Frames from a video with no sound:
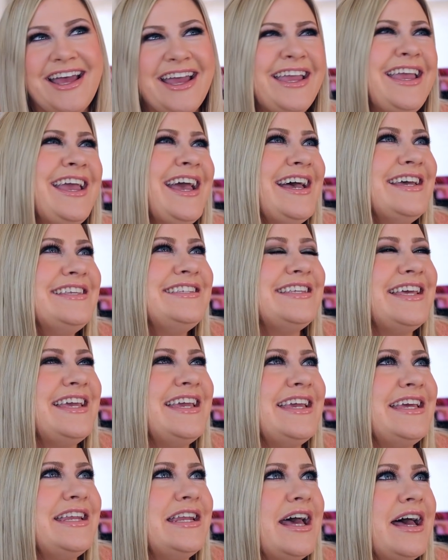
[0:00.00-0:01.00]
I guess,
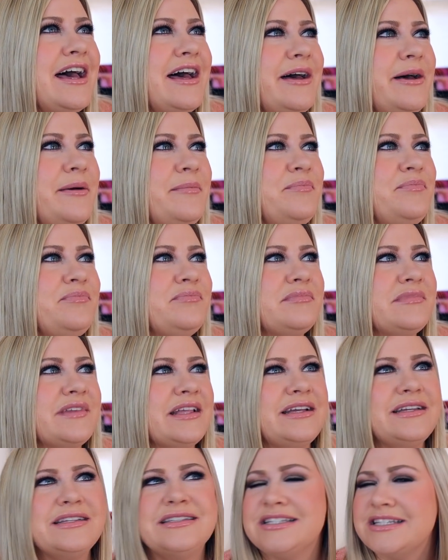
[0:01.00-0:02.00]
in um,
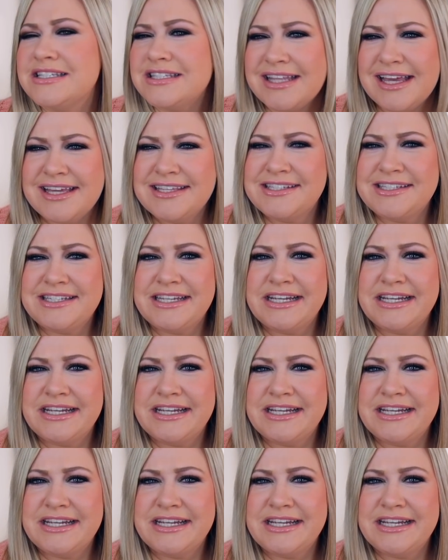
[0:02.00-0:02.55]
just last